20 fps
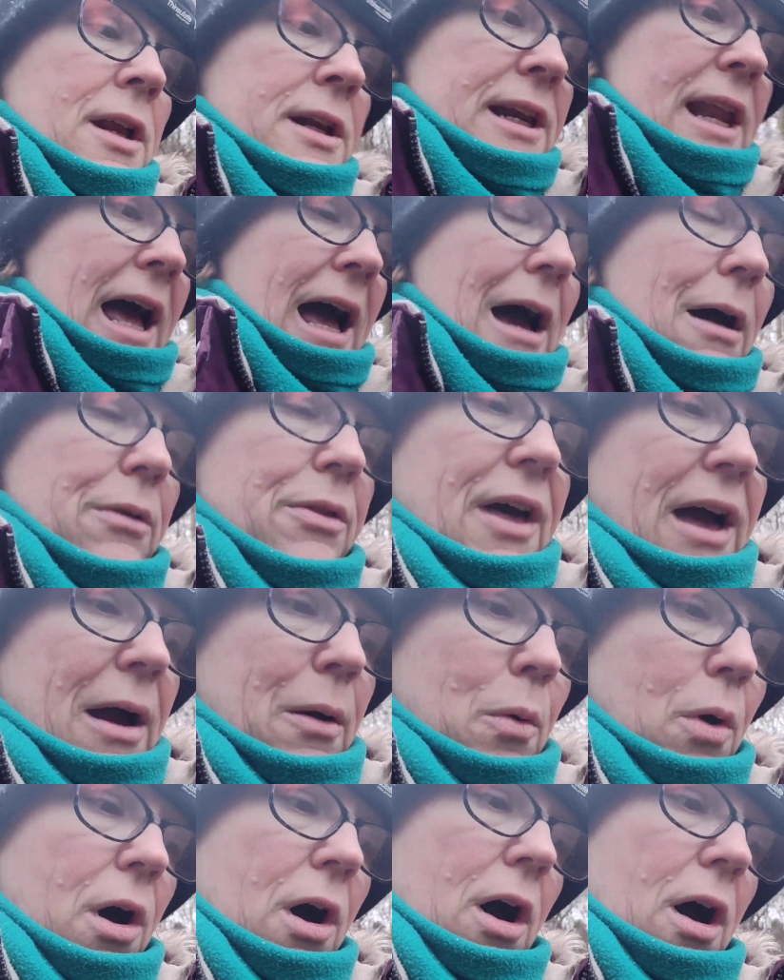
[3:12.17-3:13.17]
Now, there
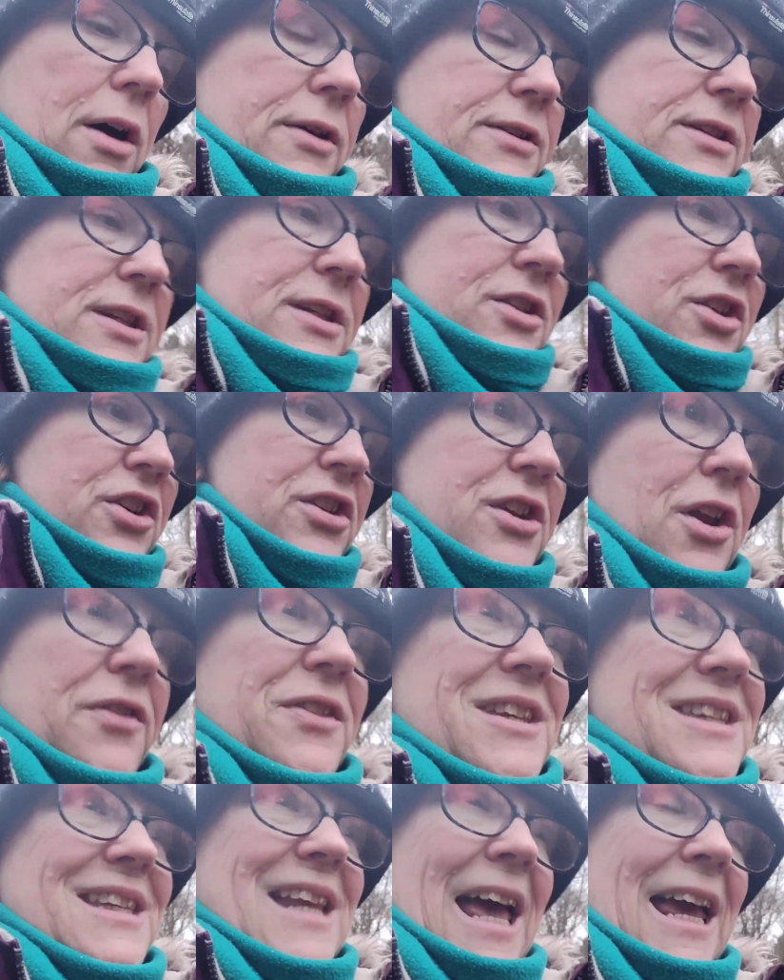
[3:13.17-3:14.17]
was, just on
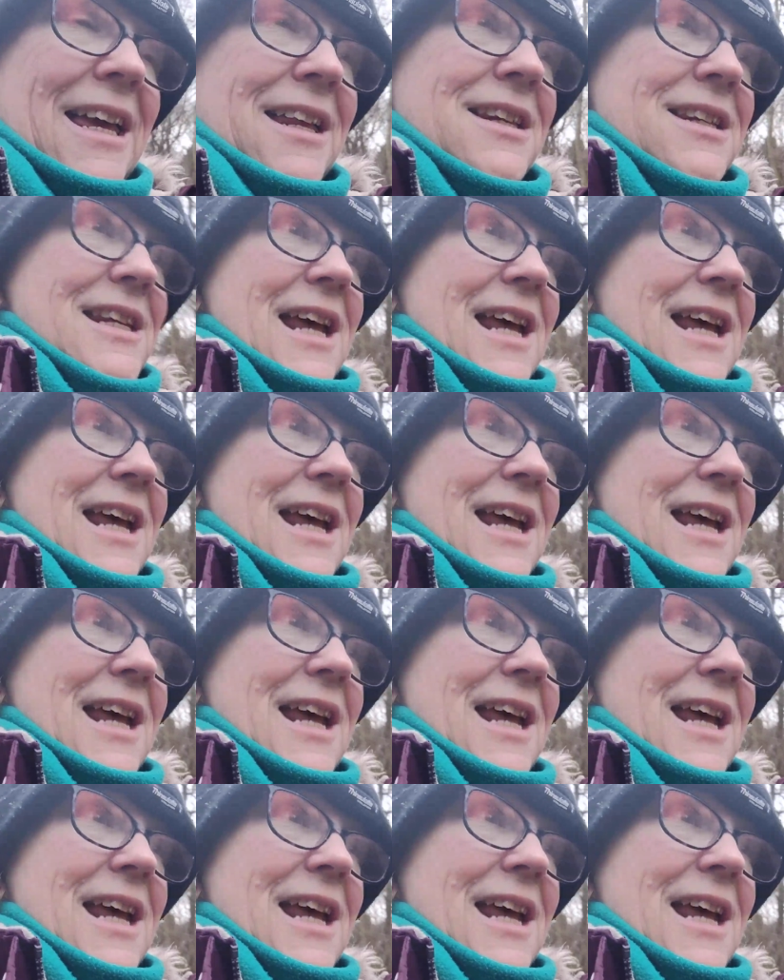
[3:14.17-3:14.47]
the second